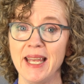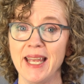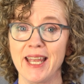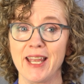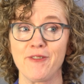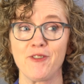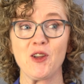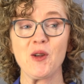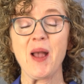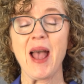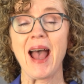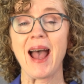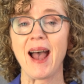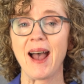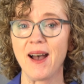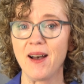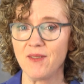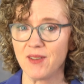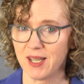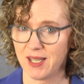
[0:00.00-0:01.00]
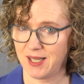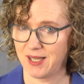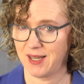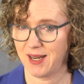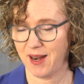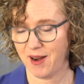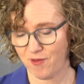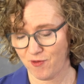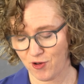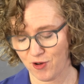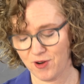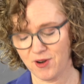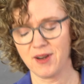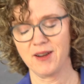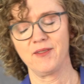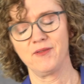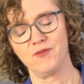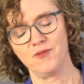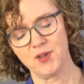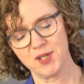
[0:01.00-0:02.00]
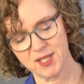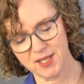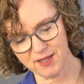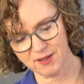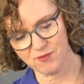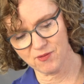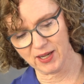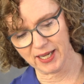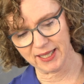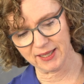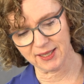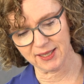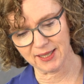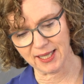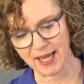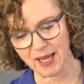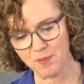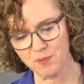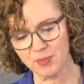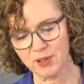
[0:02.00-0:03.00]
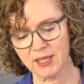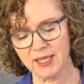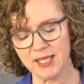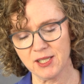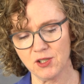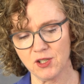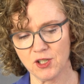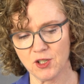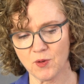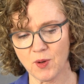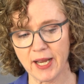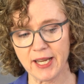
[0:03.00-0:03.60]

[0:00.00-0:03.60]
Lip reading: If you haven't ever visited Violin Lab, please do.